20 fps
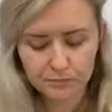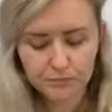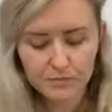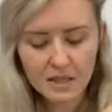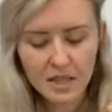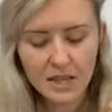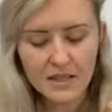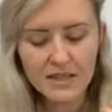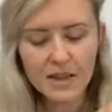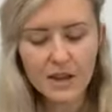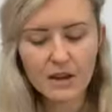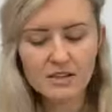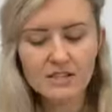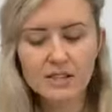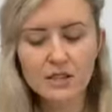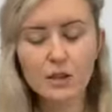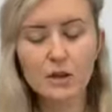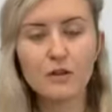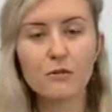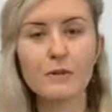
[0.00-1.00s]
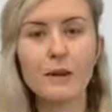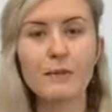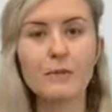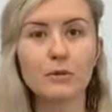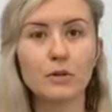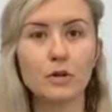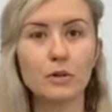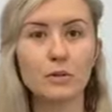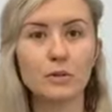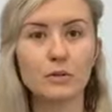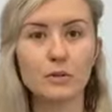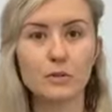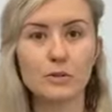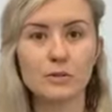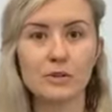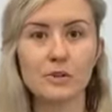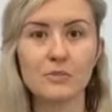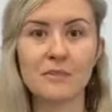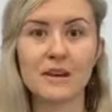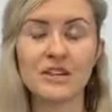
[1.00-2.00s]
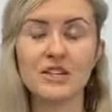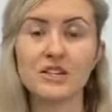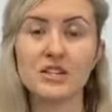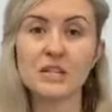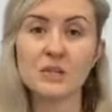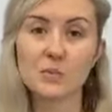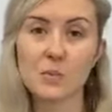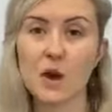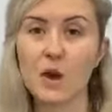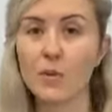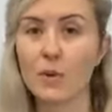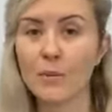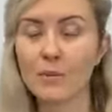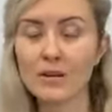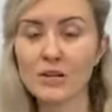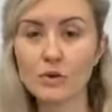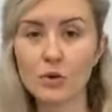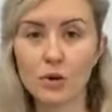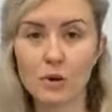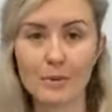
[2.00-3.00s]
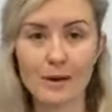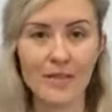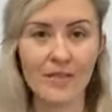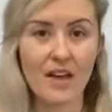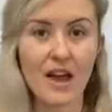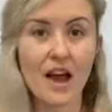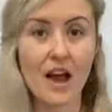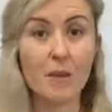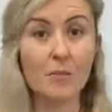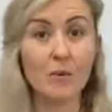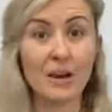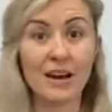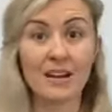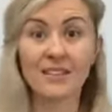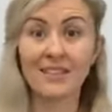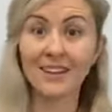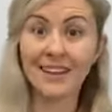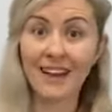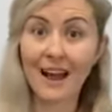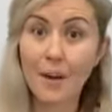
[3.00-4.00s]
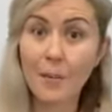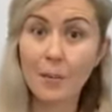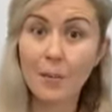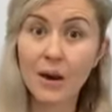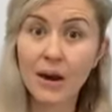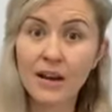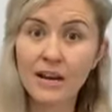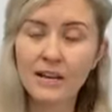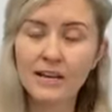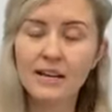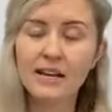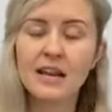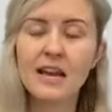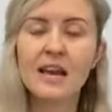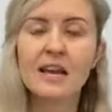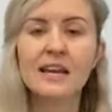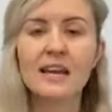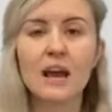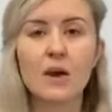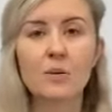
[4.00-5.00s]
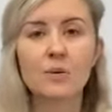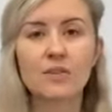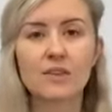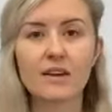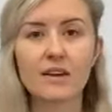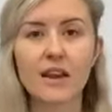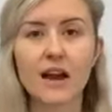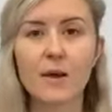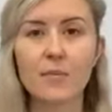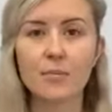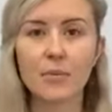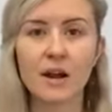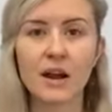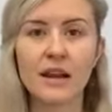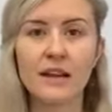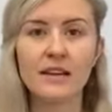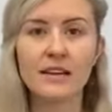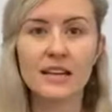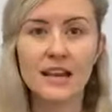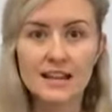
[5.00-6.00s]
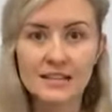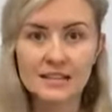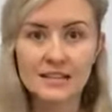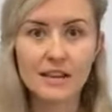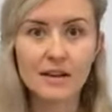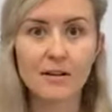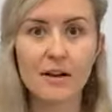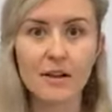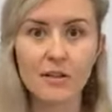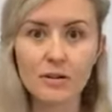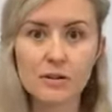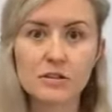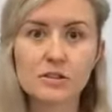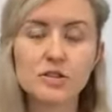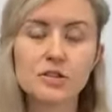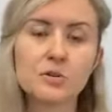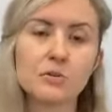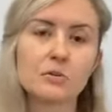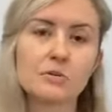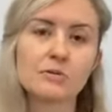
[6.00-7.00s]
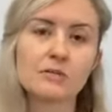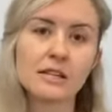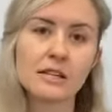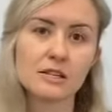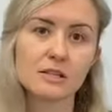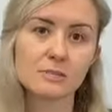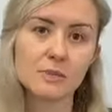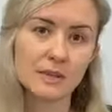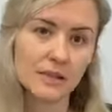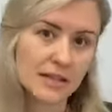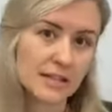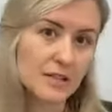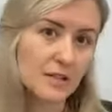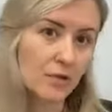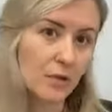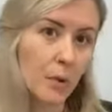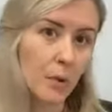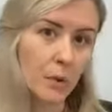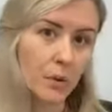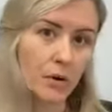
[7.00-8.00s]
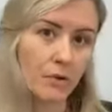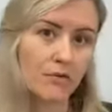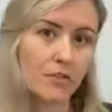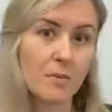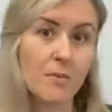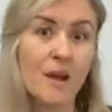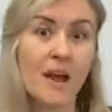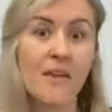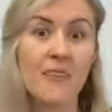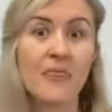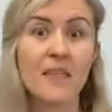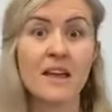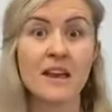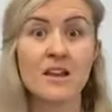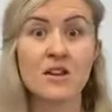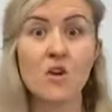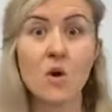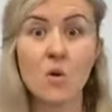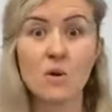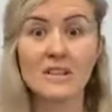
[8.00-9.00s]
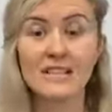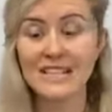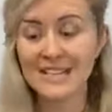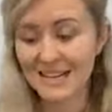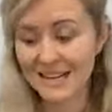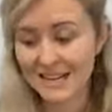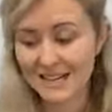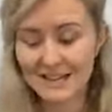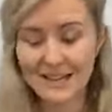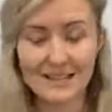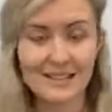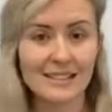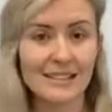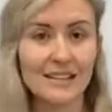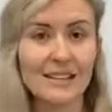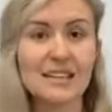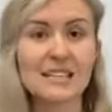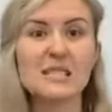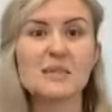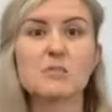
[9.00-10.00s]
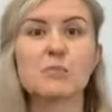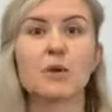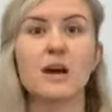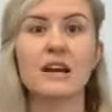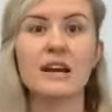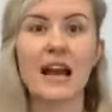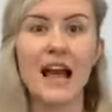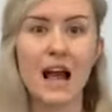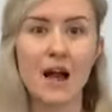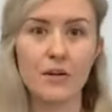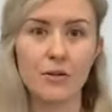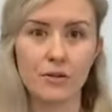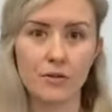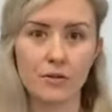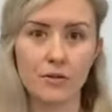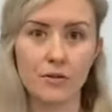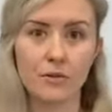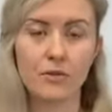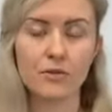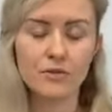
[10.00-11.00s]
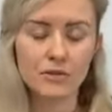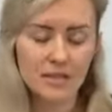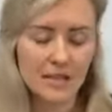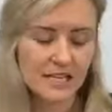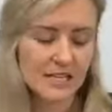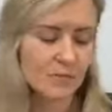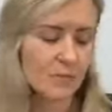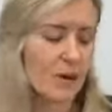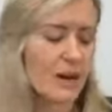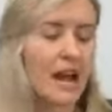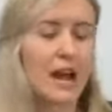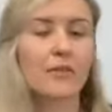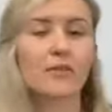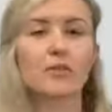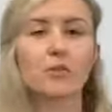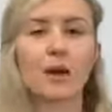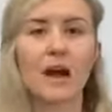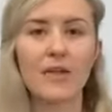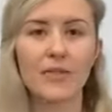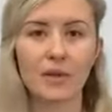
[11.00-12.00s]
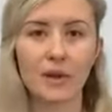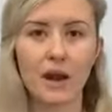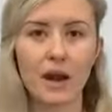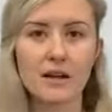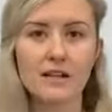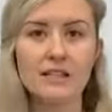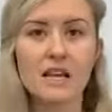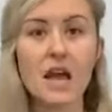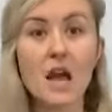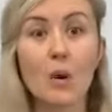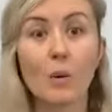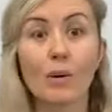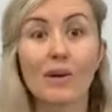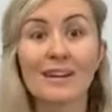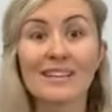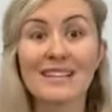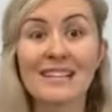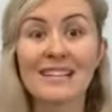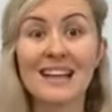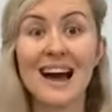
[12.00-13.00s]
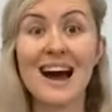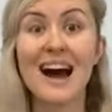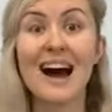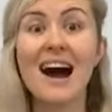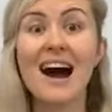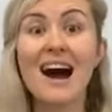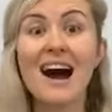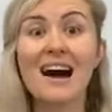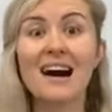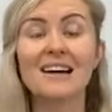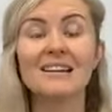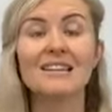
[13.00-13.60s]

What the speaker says: there's a lot of people who will also mention as well, when we talk about the heart brain, the gut brain. Now with the gut brain, yes, there are those neural cells, but there's fewer of them and they're not in a cluster. They're spread out throughout the gut. Whereas in the heart,